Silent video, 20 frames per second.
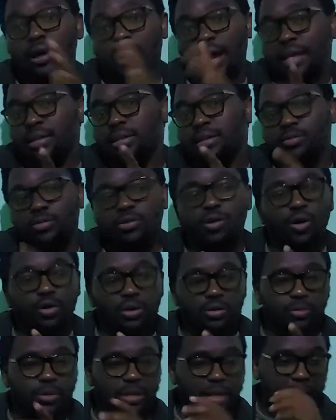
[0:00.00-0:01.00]
I think
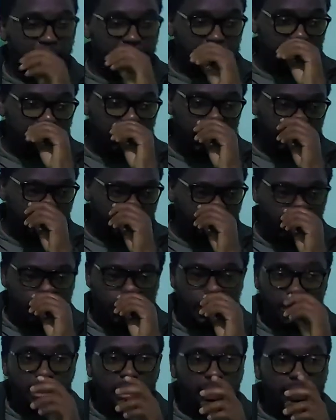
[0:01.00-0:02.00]
we'll end here.
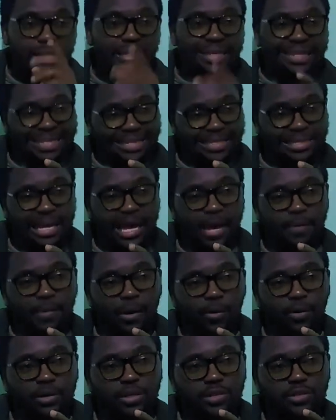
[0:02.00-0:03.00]
The next time
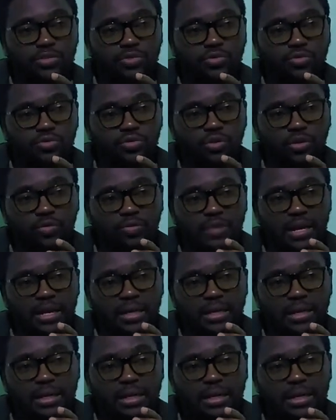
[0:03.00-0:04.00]
I want us to sort of
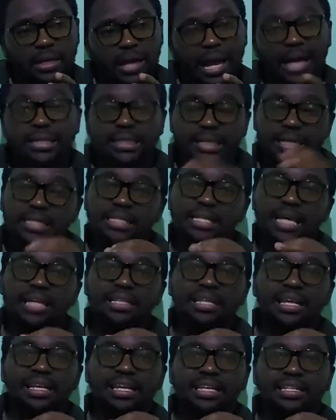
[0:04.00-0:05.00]
like address the
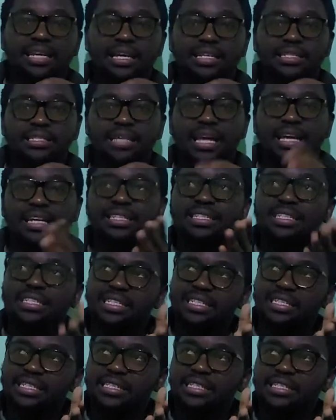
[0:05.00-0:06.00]
other letters like
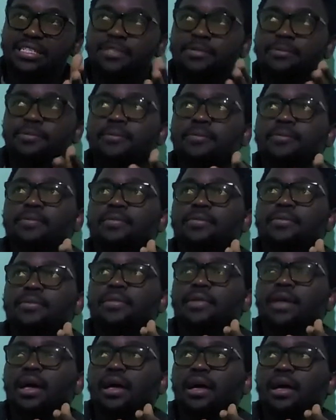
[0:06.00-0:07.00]
D,
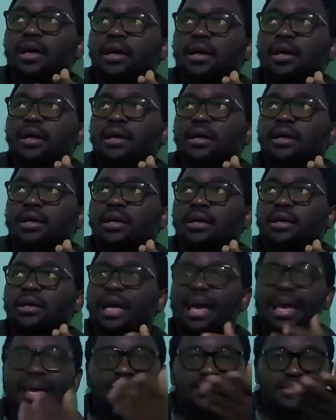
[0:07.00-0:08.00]

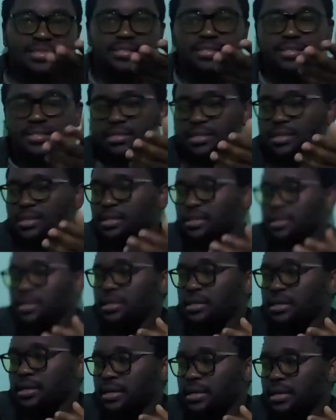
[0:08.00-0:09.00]
S,
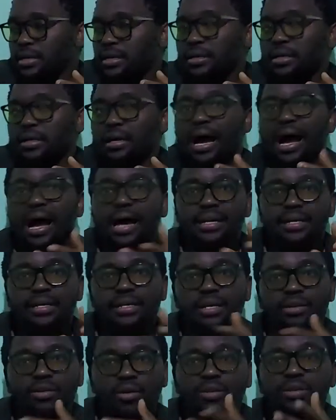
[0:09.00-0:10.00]

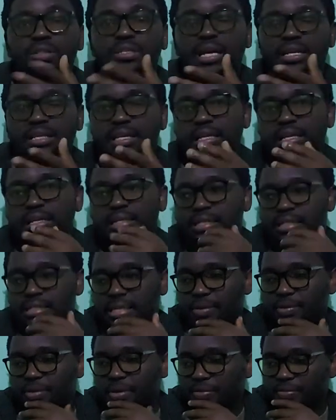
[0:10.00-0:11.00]
R, and all the other letters
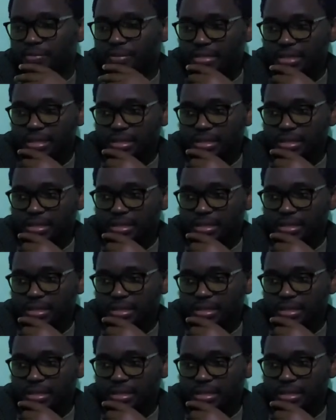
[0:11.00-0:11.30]
that we have.